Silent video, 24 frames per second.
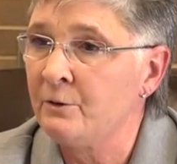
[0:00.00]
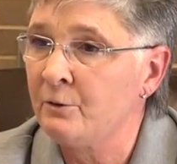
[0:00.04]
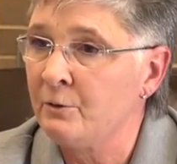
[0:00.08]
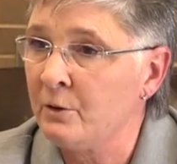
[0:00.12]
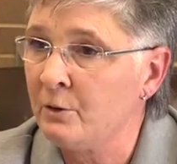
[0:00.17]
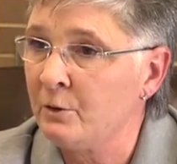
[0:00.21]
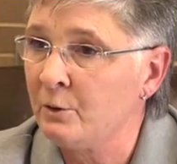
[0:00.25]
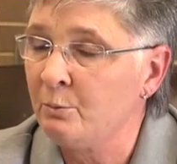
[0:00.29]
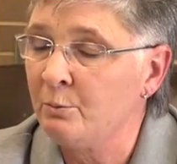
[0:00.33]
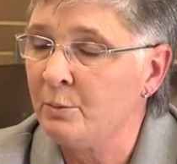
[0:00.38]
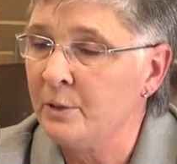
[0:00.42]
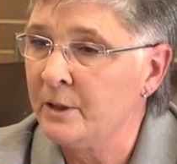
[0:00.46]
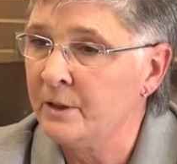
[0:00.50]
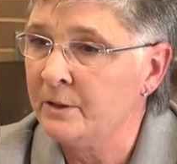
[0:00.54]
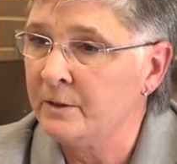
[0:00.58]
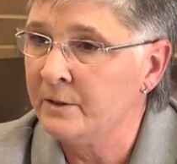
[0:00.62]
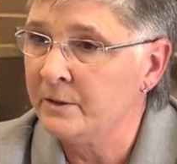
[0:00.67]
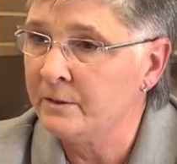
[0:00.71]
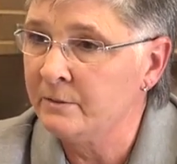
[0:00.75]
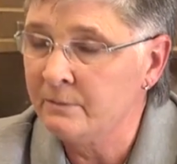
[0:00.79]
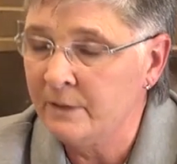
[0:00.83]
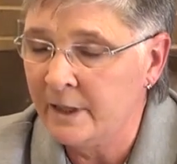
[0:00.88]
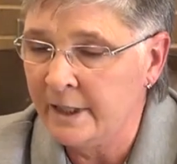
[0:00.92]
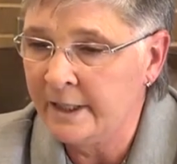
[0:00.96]
their own
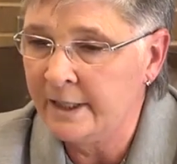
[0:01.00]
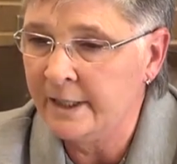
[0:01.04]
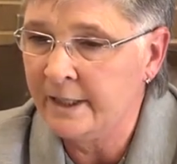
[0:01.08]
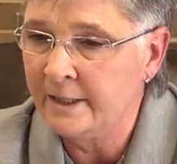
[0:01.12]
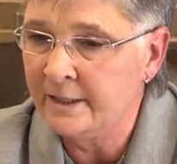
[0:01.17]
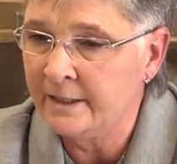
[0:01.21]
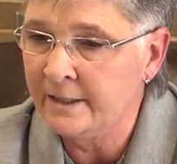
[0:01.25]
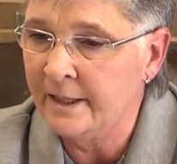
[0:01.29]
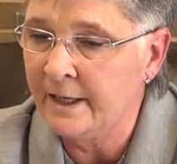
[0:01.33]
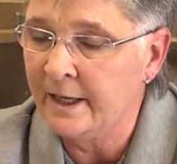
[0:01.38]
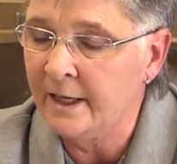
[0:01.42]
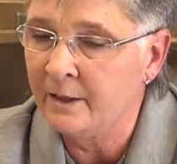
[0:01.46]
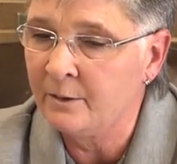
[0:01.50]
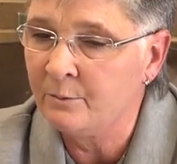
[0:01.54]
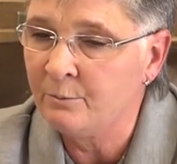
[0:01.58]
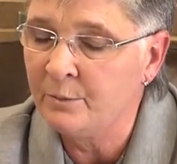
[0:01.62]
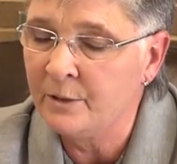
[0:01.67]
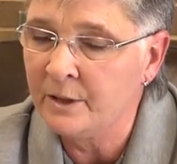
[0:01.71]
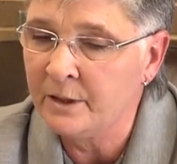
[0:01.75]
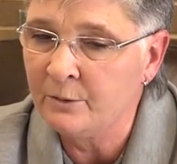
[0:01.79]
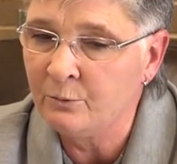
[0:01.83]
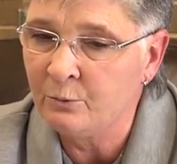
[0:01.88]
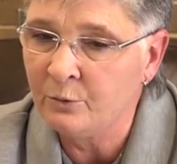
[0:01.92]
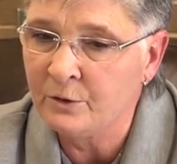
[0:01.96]
opinion. I get that.
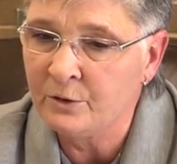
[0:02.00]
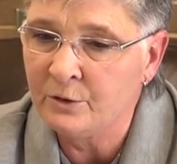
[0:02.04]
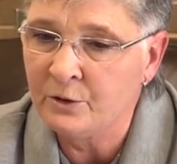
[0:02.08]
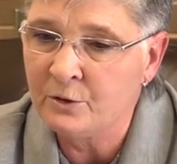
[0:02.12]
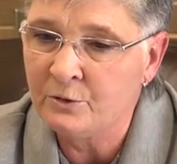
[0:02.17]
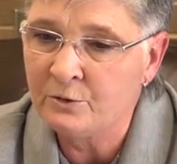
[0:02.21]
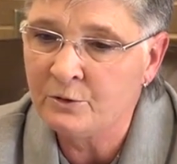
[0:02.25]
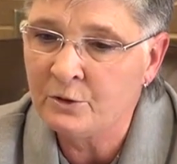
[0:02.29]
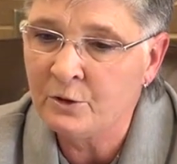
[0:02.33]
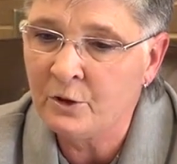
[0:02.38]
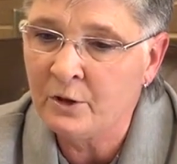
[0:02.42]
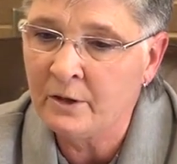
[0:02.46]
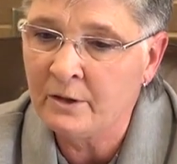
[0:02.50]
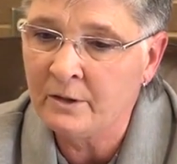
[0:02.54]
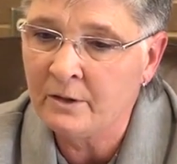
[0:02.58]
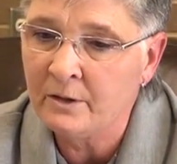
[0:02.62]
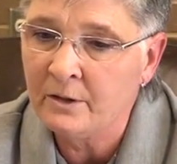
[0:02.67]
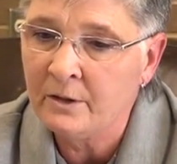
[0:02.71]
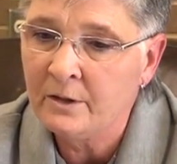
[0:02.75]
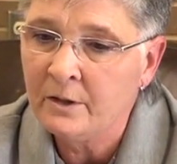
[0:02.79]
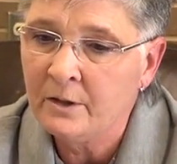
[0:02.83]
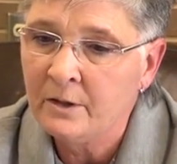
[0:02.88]
But when you start,